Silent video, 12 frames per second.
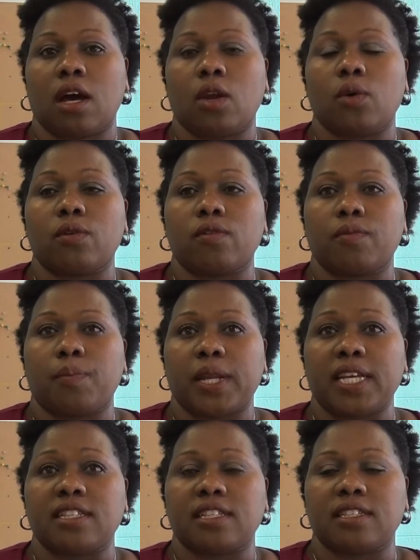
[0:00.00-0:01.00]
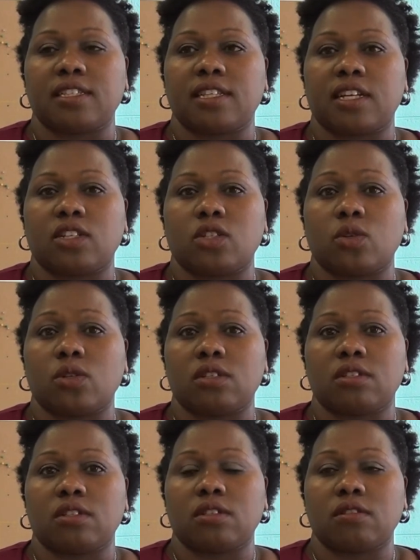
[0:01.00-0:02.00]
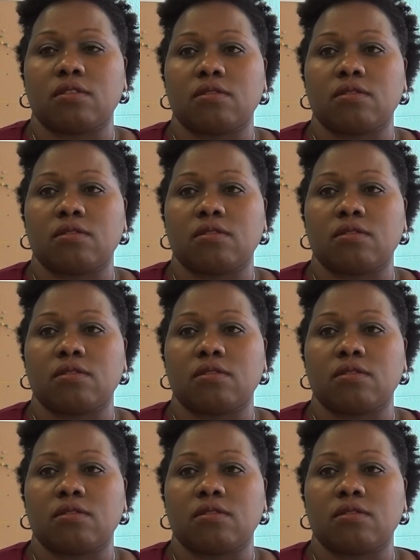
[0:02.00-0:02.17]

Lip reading: a lot of places that don't